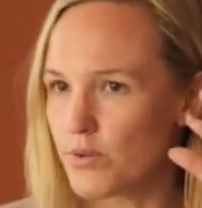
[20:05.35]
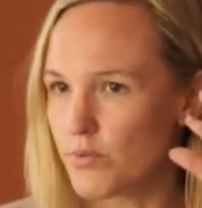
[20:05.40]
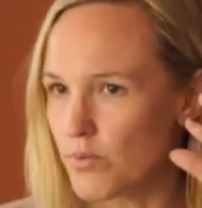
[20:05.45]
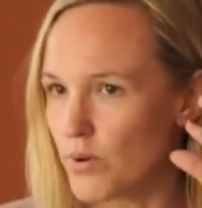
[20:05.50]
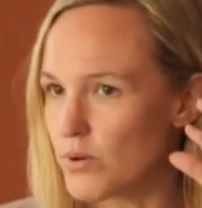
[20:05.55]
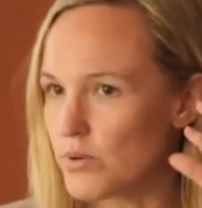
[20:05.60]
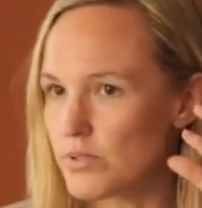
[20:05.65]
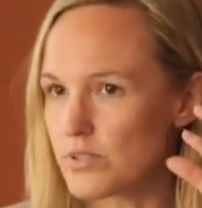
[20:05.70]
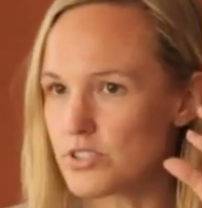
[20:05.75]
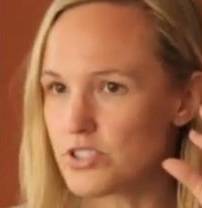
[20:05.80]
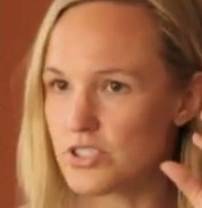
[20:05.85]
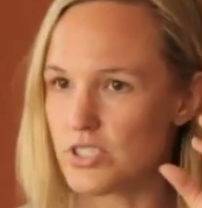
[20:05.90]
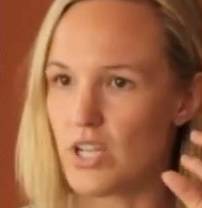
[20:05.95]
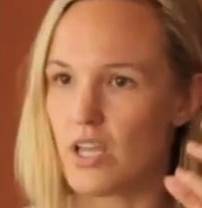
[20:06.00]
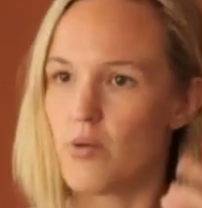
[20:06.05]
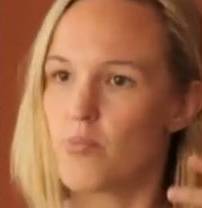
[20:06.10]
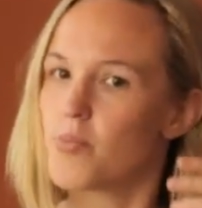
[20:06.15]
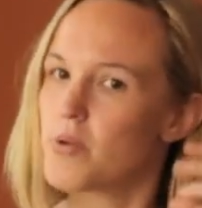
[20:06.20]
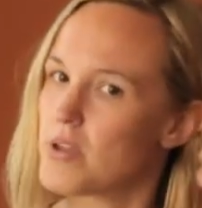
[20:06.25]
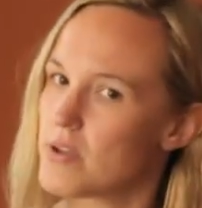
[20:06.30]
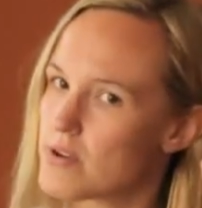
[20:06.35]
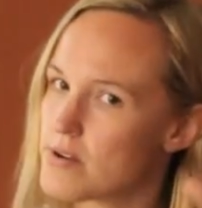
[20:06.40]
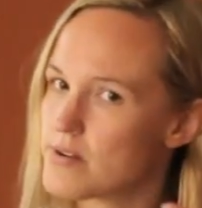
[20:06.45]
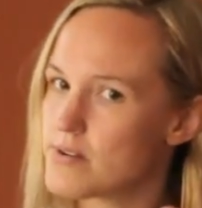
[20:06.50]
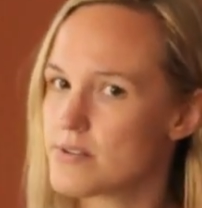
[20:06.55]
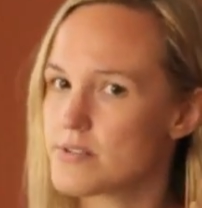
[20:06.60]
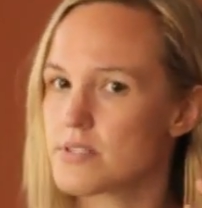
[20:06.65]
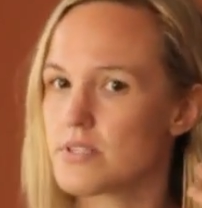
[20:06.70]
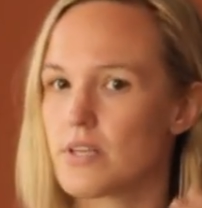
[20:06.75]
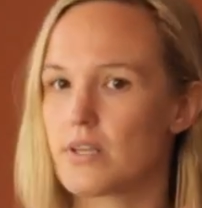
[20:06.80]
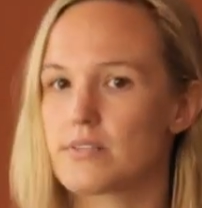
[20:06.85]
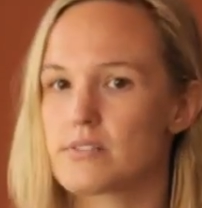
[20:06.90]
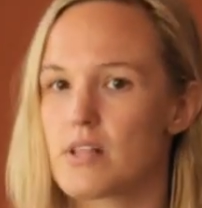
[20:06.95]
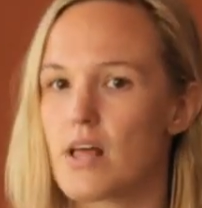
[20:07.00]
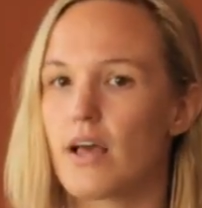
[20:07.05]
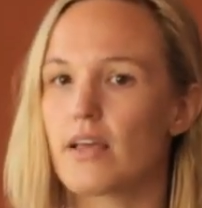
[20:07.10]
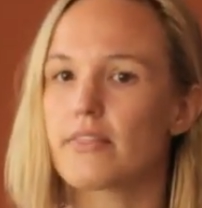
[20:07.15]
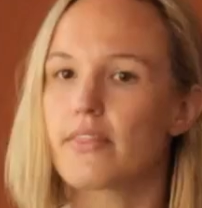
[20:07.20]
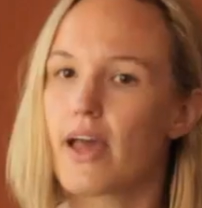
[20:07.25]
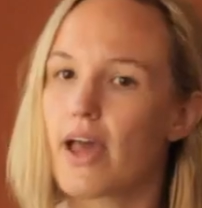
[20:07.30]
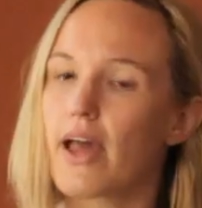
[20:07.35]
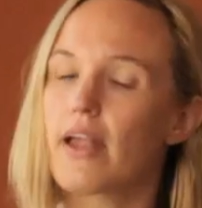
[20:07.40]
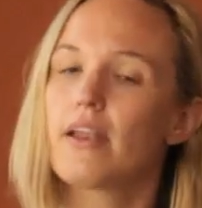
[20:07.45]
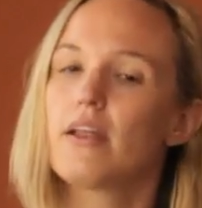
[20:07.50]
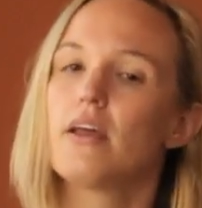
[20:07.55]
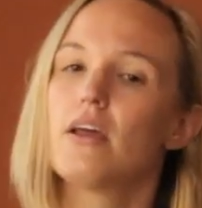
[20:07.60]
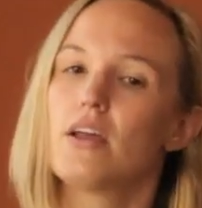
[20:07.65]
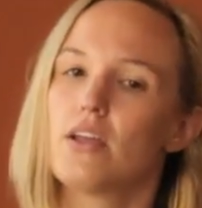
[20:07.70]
rose-shaped ears, things like that,